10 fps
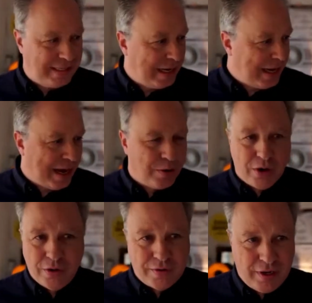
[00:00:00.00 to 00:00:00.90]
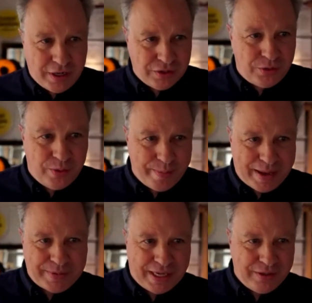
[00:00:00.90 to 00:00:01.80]
in less than an hour over lunch. We
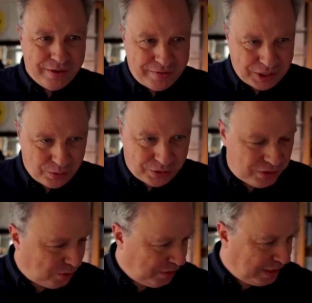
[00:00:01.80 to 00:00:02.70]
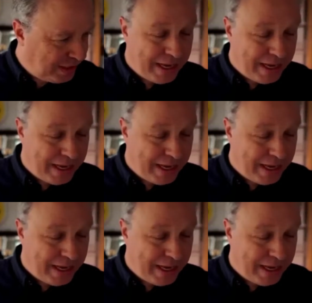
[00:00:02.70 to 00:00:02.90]
mapped out a visual story.